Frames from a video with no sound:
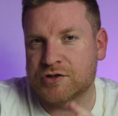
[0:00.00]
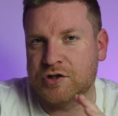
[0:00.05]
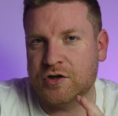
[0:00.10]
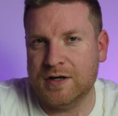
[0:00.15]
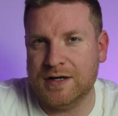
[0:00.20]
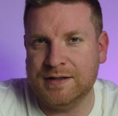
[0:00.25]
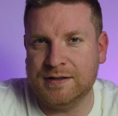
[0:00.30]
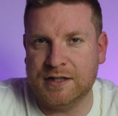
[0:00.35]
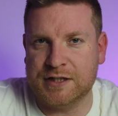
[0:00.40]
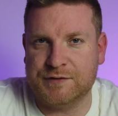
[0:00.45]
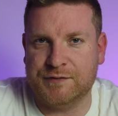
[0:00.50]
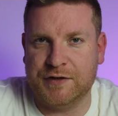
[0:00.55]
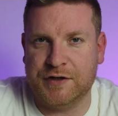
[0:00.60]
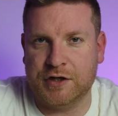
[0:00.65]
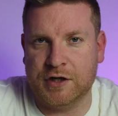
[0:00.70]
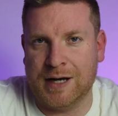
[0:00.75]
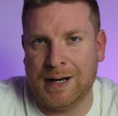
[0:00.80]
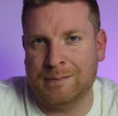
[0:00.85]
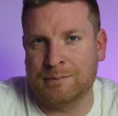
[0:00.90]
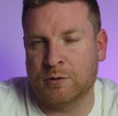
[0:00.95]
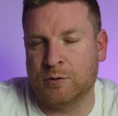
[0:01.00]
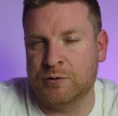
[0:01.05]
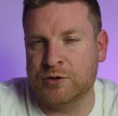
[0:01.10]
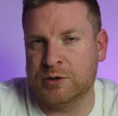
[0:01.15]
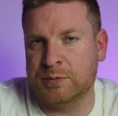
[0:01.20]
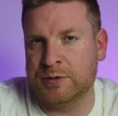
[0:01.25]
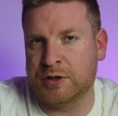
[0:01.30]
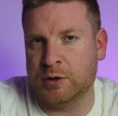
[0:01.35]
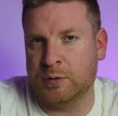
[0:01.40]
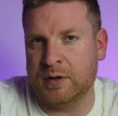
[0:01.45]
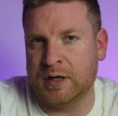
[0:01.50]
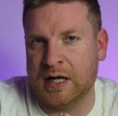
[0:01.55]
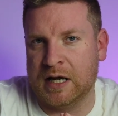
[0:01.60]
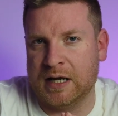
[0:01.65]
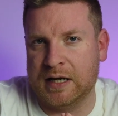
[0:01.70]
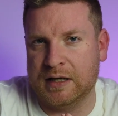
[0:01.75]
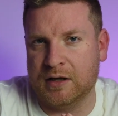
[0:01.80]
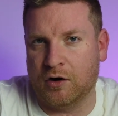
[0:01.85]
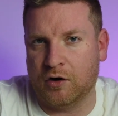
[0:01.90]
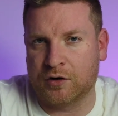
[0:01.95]
So in this video I'm going to be doing
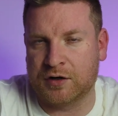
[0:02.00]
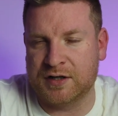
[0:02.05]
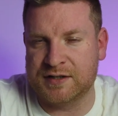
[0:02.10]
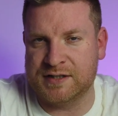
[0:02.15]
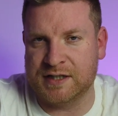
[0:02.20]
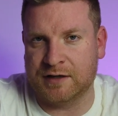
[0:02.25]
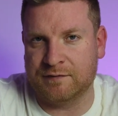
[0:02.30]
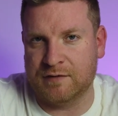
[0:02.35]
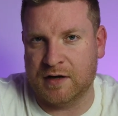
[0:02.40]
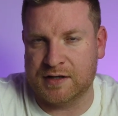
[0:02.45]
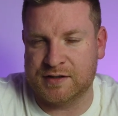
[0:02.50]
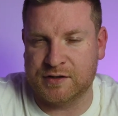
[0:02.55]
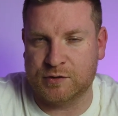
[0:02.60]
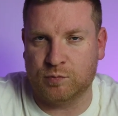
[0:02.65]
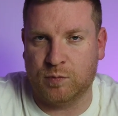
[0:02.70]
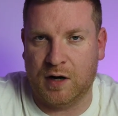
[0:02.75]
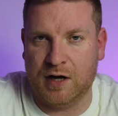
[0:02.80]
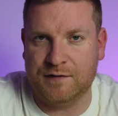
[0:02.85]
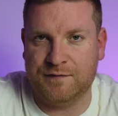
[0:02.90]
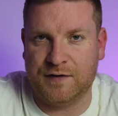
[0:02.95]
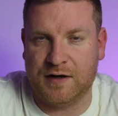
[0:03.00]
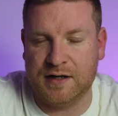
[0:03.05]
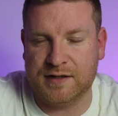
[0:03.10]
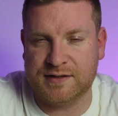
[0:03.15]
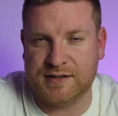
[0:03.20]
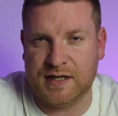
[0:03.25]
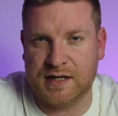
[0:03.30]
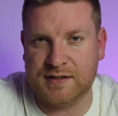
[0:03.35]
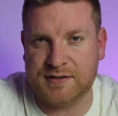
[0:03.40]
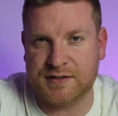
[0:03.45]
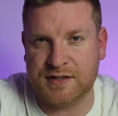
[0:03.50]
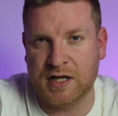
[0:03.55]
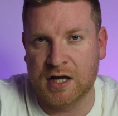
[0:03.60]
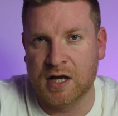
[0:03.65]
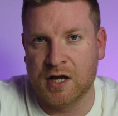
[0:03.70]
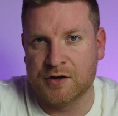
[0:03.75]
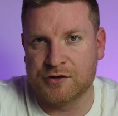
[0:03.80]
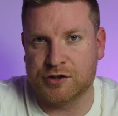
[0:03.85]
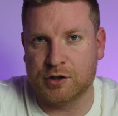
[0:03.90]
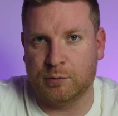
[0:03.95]
a OcuSync versus Wi-Fi test.
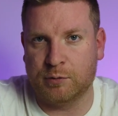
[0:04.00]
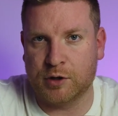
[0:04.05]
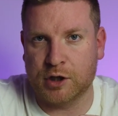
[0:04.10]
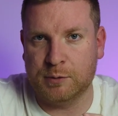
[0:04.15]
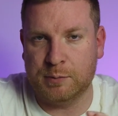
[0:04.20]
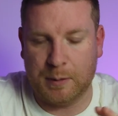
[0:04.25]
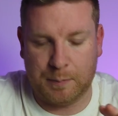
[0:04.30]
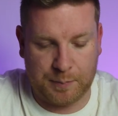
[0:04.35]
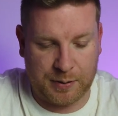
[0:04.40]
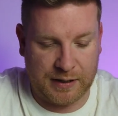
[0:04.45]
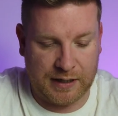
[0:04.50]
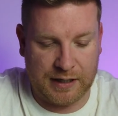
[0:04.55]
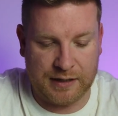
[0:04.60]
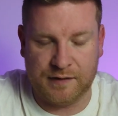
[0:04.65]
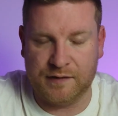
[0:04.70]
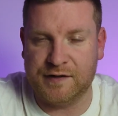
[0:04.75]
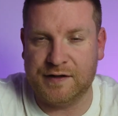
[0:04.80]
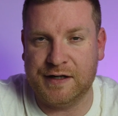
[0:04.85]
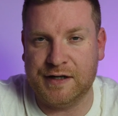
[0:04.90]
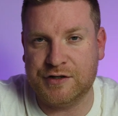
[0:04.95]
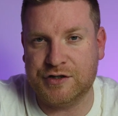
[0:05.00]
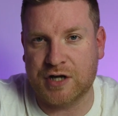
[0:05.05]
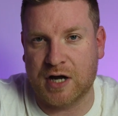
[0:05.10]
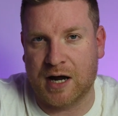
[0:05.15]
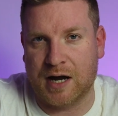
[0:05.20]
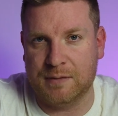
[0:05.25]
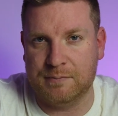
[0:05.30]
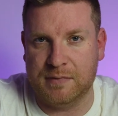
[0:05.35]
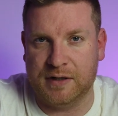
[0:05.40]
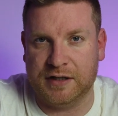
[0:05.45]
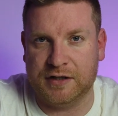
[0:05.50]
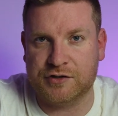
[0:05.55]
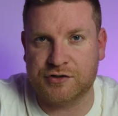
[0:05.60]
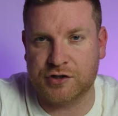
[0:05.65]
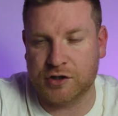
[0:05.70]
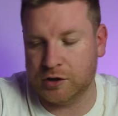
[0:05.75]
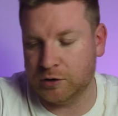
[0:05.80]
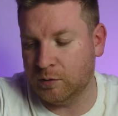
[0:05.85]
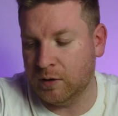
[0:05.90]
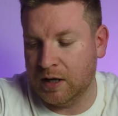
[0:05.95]
So we're going to be pitting the D J I Mini
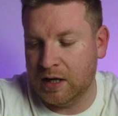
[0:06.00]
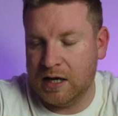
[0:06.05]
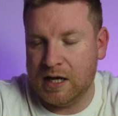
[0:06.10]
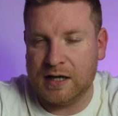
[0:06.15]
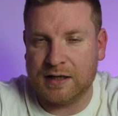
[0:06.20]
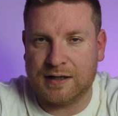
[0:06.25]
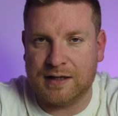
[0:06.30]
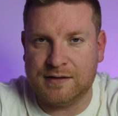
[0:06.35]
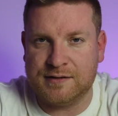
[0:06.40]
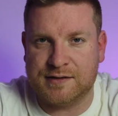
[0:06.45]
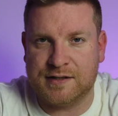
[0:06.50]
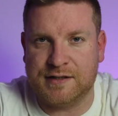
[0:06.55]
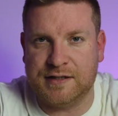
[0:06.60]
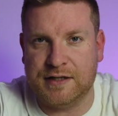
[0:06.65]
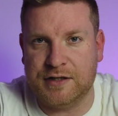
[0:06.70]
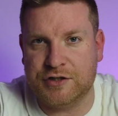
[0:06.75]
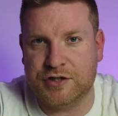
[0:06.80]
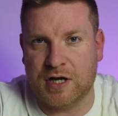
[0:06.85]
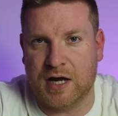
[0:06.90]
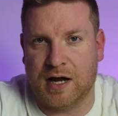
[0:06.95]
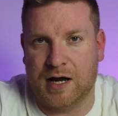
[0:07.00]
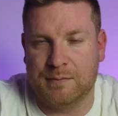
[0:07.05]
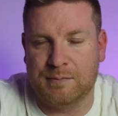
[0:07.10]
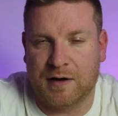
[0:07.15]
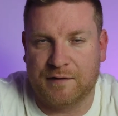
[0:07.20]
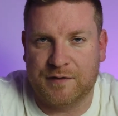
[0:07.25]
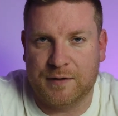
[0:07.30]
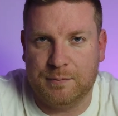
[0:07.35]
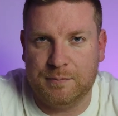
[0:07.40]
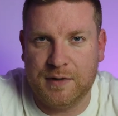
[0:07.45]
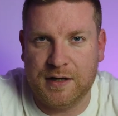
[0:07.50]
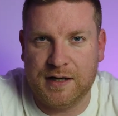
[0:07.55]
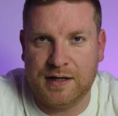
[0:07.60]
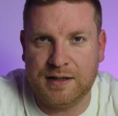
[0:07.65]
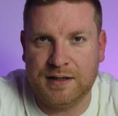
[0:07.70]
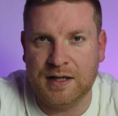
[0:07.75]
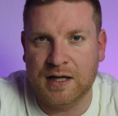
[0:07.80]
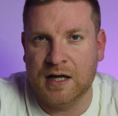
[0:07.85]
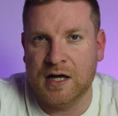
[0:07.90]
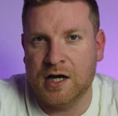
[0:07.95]
two against the D J I Mavic
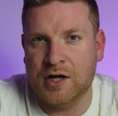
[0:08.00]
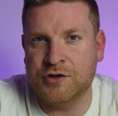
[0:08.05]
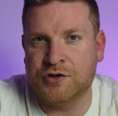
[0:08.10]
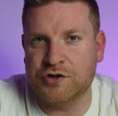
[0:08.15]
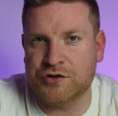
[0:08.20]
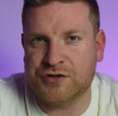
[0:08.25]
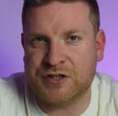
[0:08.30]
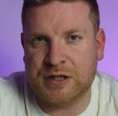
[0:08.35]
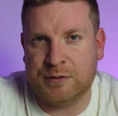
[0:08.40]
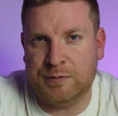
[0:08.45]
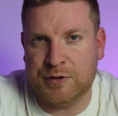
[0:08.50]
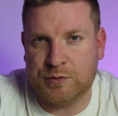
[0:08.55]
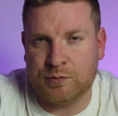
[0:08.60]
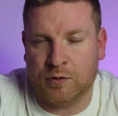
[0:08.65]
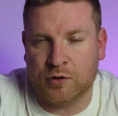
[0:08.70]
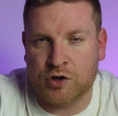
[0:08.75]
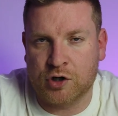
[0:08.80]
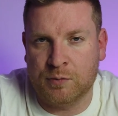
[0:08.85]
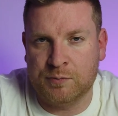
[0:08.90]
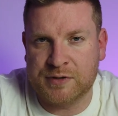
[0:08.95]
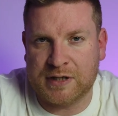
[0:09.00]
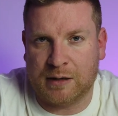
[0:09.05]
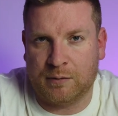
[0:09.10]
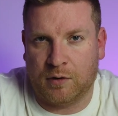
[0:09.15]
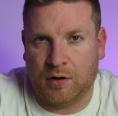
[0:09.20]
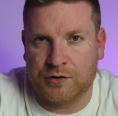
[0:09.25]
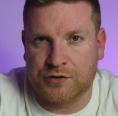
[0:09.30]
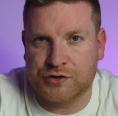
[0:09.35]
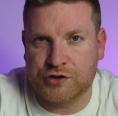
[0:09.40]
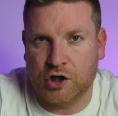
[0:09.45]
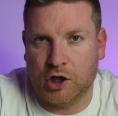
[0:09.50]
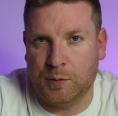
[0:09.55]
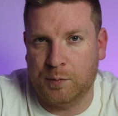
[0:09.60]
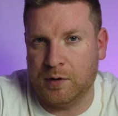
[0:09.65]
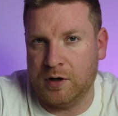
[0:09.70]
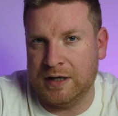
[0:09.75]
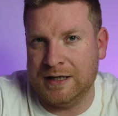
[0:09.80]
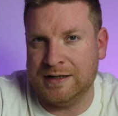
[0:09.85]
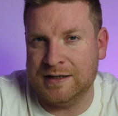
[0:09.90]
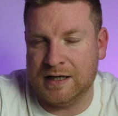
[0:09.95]
Mini and just see which one comes out on
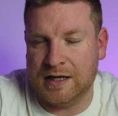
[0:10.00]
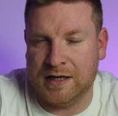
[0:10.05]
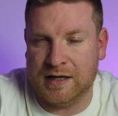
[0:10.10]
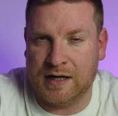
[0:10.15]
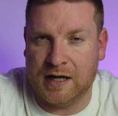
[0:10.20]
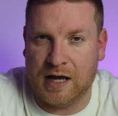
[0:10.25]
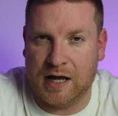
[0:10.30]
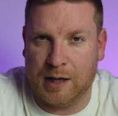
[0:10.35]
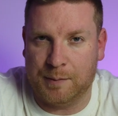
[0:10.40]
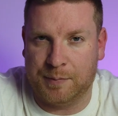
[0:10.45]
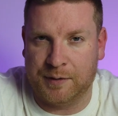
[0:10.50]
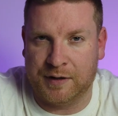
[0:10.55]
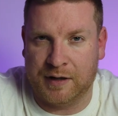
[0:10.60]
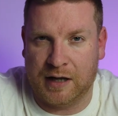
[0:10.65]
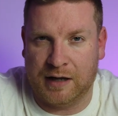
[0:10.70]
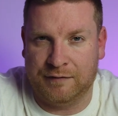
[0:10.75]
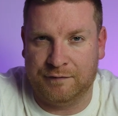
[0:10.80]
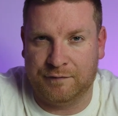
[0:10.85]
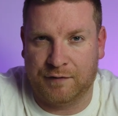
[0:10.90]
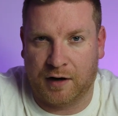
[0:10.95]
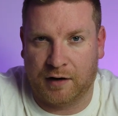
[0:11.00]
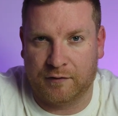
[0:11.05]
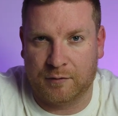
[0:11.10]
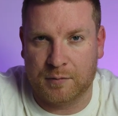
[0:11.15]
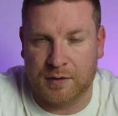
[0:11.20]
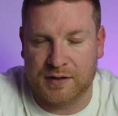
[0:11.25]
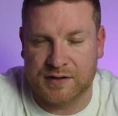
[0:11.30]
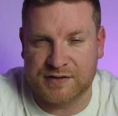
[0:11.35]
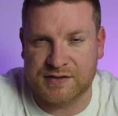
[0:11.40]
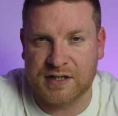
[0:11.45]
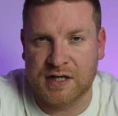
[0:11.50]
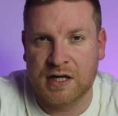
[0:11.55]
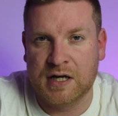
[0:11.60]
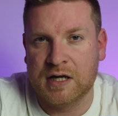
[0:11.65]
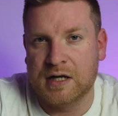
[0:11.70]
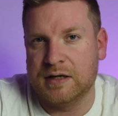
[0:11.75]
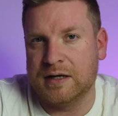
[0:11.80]
top in an urban environment.